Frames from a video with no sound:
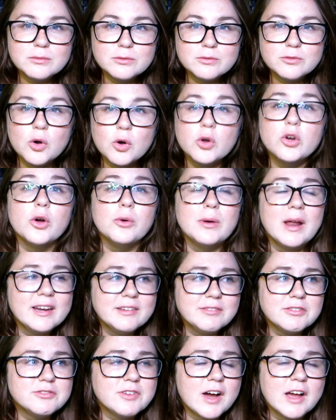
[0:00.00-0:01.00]
four, no, not
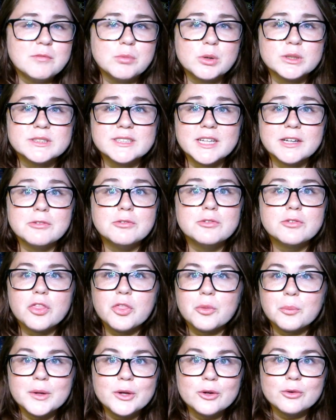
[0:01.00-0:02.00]
even five books, like
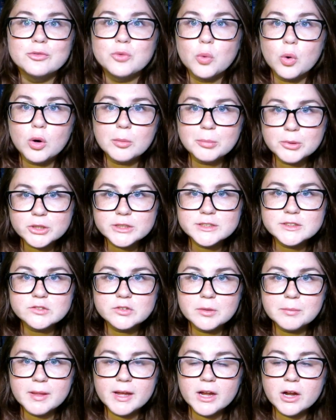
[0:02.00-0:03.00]
three or four books
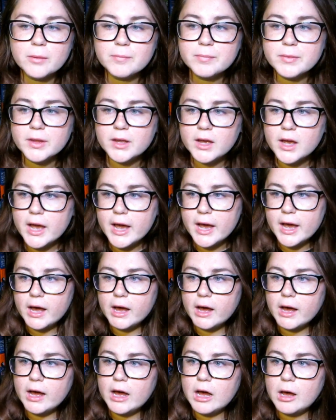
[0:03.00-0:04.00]
from there.
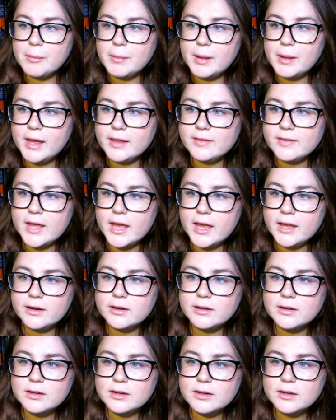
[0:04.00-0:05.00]
Um, and
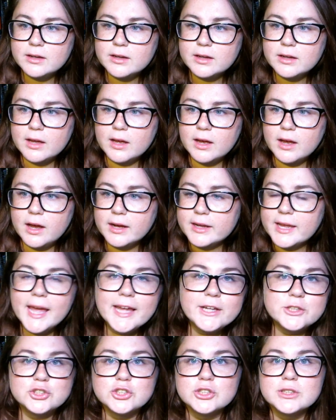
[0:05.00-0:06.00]
then
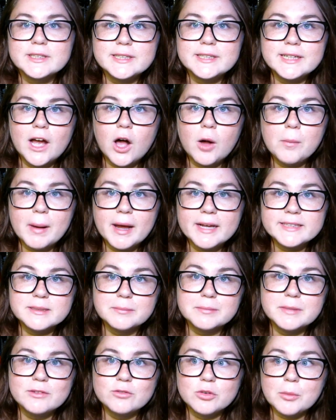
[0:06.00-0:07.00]
occasionally I'll buy
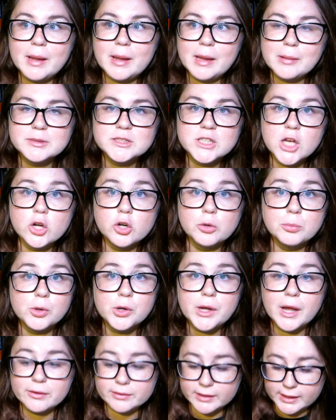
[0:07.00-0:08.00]
something from Amazon or
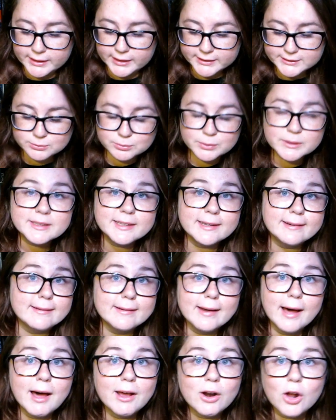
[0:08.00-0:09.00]
Book Outlet. It's really
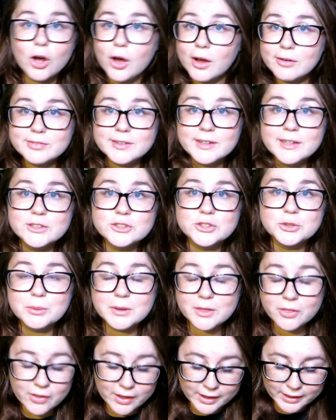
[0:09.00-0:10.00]
not often as you
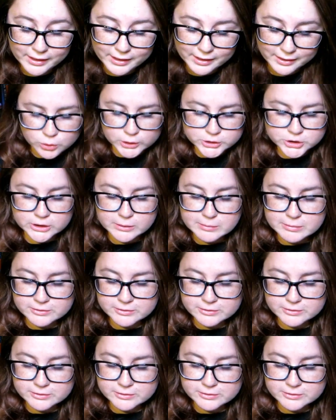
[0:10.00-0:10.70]
would think. Question number